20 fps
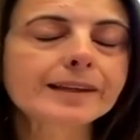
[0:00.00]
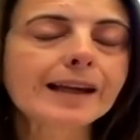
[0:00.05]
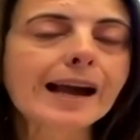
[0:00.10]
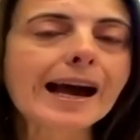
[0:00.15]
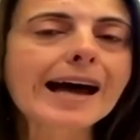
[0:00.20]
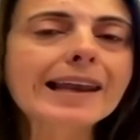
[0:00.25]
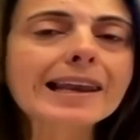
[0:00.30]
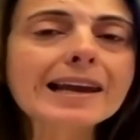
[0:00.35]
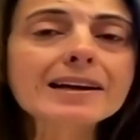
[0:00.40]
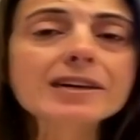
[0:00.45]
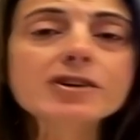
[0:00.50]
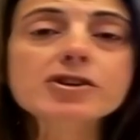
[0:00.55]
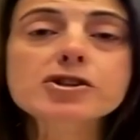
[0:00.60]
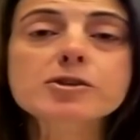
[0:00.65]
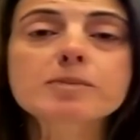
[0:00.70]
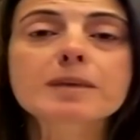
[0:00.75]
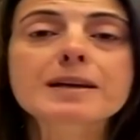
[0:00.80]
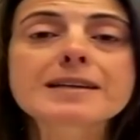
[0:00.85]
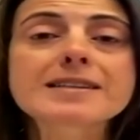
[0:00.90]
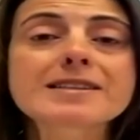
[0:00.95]
And
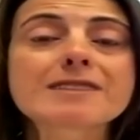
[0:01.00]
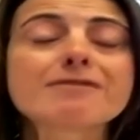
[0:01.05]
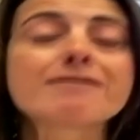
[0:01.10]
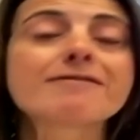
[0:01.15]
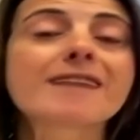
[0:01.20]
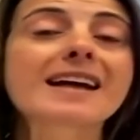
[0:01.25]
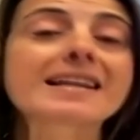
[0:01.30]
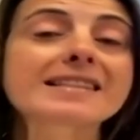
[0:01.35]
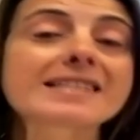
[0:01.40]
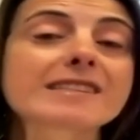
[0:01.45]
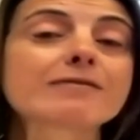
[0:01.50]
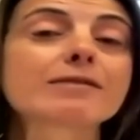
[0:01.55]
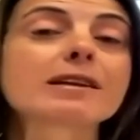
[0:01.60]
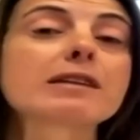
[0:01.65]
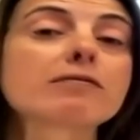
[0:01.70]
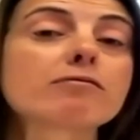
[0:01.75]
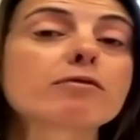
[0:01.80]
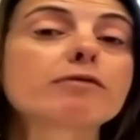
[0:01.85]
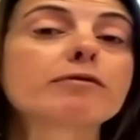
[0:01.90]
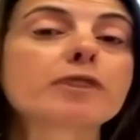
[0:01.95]
Lancashire Police
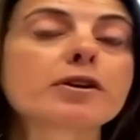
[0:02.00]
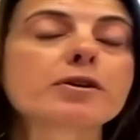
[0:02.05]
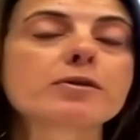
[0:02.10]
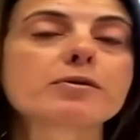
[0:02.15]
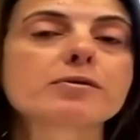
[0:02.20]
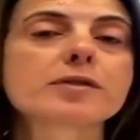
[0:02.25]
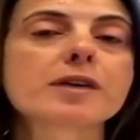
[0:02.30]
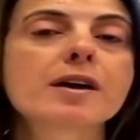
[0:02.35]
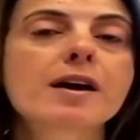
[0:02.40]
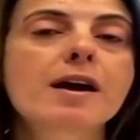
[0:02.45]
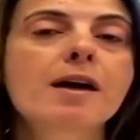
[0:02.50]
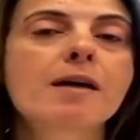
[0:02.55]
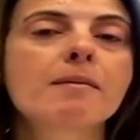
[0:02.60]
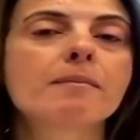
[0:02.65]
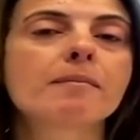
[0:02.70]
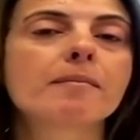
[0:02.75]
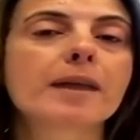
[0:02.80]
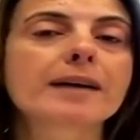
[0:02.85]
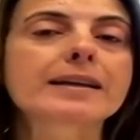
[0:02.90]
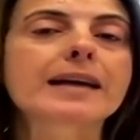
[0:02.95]
effectively reviewed
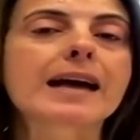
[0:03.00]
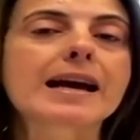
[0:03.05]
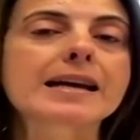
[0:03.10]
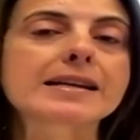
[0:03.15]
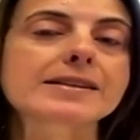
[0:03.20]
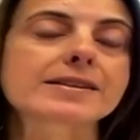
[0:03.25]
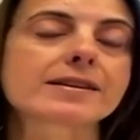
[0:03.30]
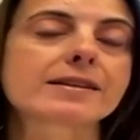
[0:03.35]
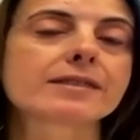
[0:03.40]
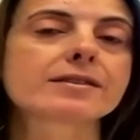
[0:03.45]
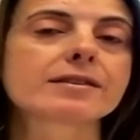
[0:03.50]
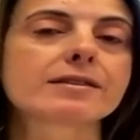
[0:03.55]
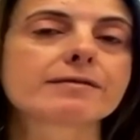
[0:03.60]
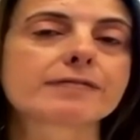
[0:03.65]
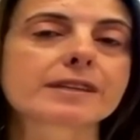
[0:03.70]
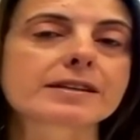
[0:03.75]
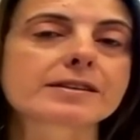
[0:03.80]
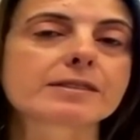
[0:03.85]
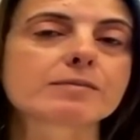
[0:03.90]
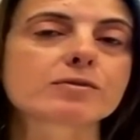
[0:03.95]
my case under the
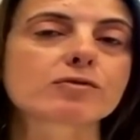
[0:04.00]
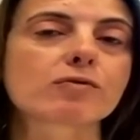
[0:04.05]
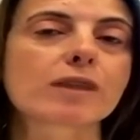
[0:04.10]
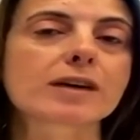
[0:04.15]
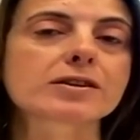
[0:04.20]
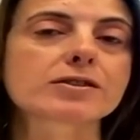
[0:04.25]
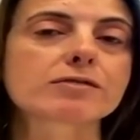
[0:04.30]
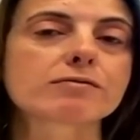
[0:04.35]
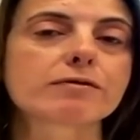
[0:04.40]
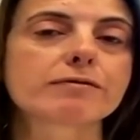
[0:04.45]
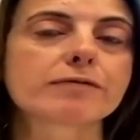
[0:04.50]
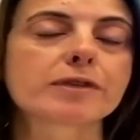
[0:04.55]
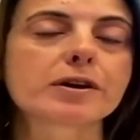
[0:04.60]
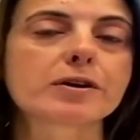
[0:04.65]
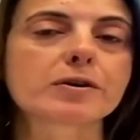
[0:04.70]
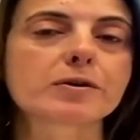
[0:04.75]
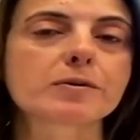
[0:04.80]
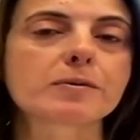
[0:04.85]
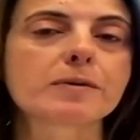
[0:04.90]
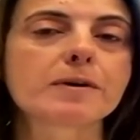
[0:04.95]
victims' rights
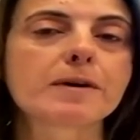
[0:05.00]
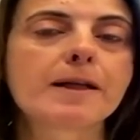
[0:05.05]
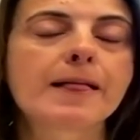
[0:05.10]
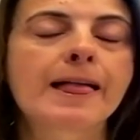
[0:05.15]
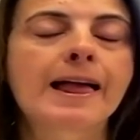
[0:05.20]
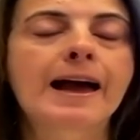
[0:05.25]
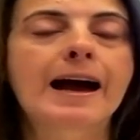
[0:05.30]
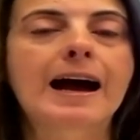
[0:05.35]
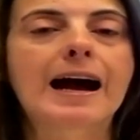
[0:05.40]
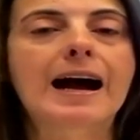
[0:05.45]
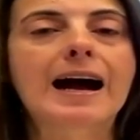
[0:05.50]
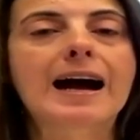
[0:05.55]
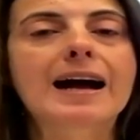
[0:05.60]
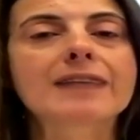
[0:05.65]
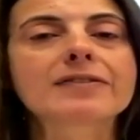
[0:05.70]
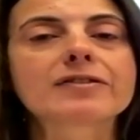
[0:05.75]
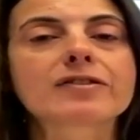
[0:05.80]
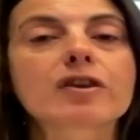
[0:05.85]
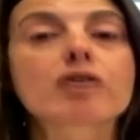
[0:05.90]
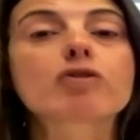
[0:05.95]
review
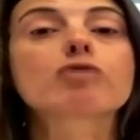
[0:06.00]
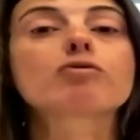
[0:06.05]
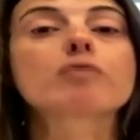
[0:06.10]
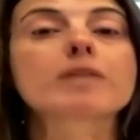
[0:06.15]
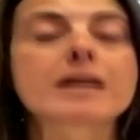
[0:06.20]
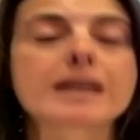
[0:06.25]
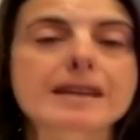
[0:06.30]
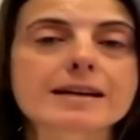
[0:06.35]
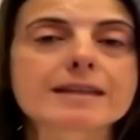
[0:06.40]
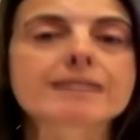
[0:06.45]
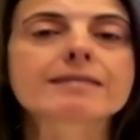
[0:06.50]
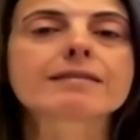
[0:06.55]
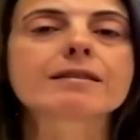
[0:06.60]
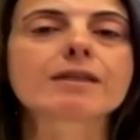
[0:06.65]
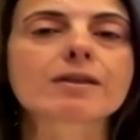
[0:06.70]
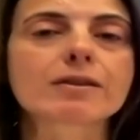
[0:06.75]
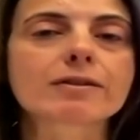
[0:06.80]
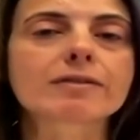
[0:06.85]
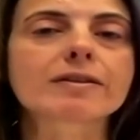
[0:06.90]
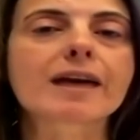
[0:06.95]
and agreed
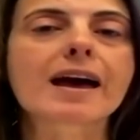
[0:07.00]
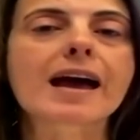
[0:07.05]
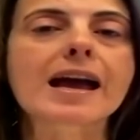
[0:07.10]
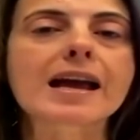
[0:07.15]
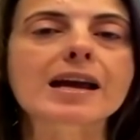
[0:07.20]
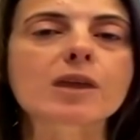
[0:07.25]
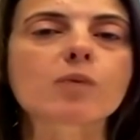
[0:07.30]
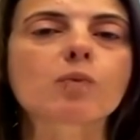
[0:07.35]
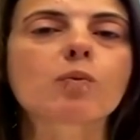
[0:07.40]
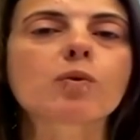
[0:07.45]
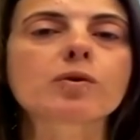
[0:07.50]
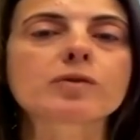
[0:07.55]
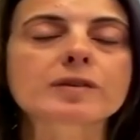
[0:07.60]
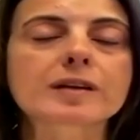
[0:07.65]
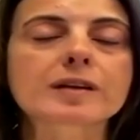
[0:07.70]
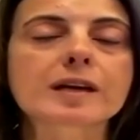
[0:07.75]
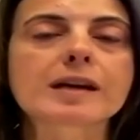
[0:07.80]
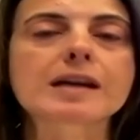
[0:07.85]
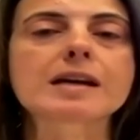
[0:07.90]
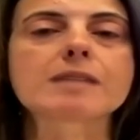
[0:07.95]
that they would
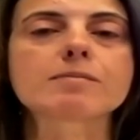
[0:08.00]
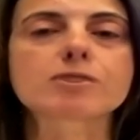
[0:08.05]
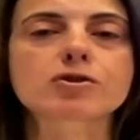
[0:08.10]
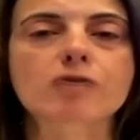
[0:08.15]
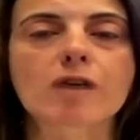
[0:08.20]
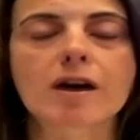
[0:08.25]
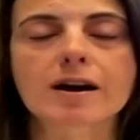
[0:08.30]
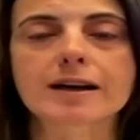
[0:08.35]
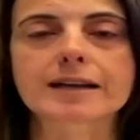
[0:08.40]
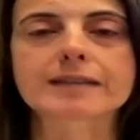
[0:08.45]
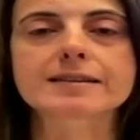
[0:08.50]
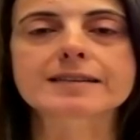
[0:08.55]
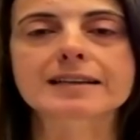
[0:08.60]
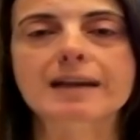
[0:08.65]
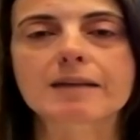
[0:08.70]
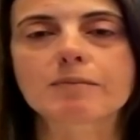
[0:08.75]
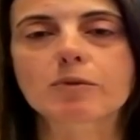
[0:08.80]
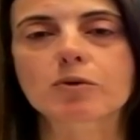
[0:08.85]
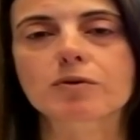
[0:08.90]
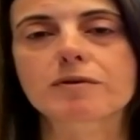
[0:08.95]
keep trying to
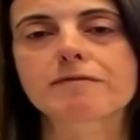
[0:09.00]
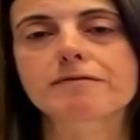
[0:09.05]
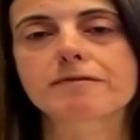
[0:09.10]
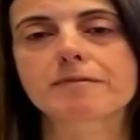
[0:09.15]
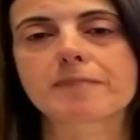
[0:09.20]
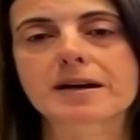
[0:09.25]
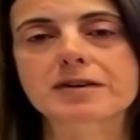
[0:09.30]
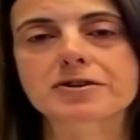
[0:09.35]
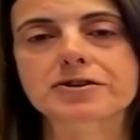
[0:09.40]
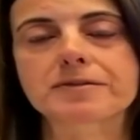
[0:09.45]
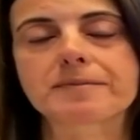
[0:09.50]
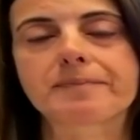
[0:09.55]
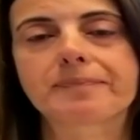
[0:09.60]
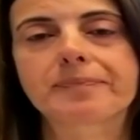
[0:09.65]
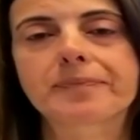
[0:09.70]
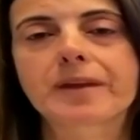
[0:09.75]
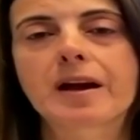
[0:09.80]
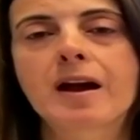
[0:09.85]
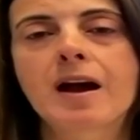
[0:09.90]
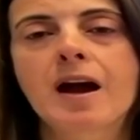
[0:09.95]
get more information.
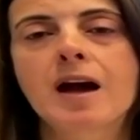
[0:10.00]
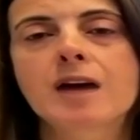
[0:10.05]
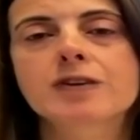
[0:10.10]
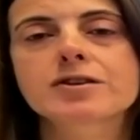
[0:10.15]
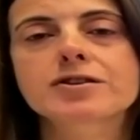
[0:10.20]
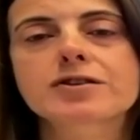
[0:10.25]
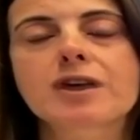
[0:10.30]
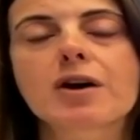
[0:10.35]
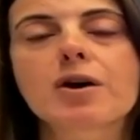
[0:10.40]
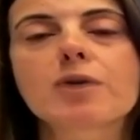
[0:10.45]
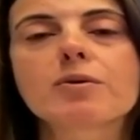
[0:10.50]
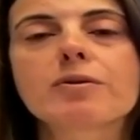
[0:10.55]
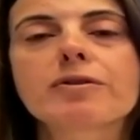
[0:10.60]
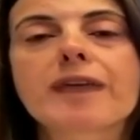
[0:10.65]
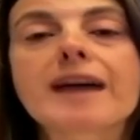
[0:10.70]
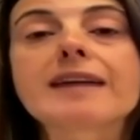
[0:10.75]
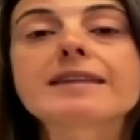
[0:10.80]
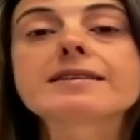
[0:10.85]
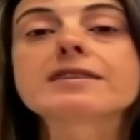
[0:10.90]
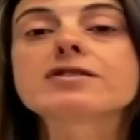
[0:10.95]
So
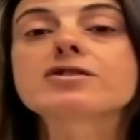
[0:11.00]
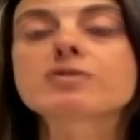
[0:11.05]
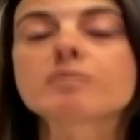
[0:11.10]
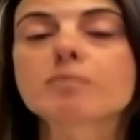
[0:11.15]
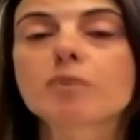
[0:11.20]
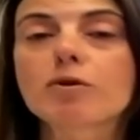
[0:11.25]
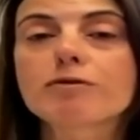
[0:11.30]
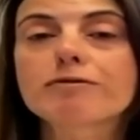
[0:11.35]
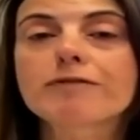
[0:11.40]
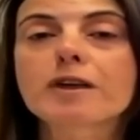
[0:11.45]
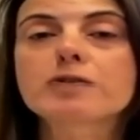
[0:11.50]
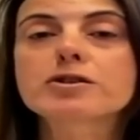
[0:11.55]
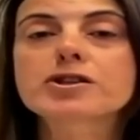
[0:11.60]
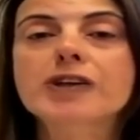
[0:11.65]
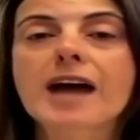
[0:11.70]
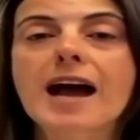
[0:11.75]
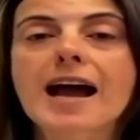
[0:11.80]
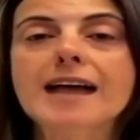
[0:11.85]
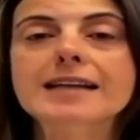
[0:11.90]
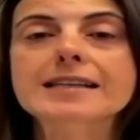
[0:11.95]
they did some more phone
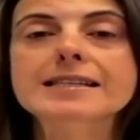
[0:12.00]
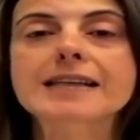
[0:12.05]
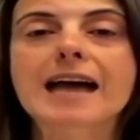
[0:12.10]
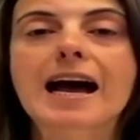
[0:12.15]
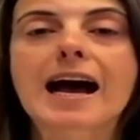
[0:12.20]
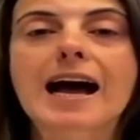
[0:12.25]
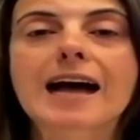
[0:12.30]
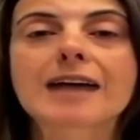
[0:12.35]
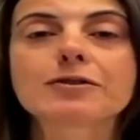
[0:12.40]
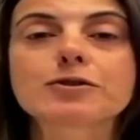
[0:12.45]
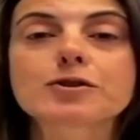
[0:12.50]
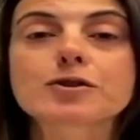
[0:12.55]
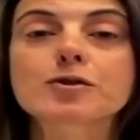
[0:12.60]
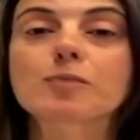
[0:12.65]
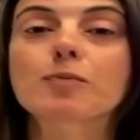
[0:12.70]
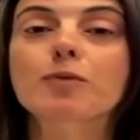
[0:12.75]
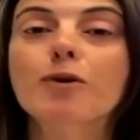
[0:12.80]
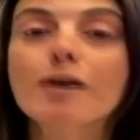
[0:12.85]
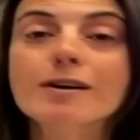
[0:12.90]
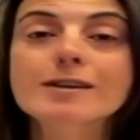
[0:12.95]
checks, and
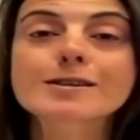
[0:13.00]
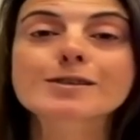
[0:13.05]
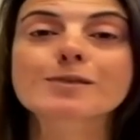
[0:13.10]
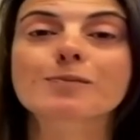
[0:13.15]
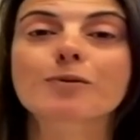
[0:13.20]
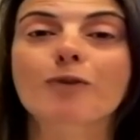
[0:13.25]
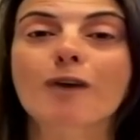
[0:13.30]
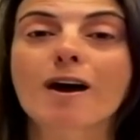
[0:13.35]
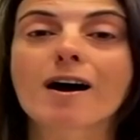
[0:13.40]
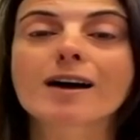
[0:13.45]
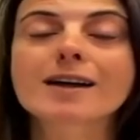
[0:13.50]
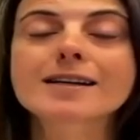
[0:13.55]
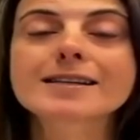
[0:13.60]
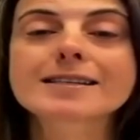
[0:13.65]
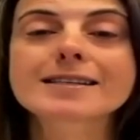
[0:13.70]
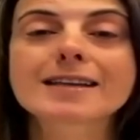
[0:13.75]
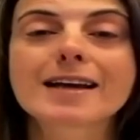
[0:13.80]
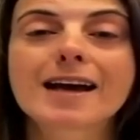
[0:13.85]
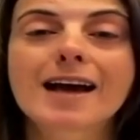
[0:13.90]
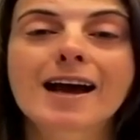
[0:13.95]
surprise, surprise,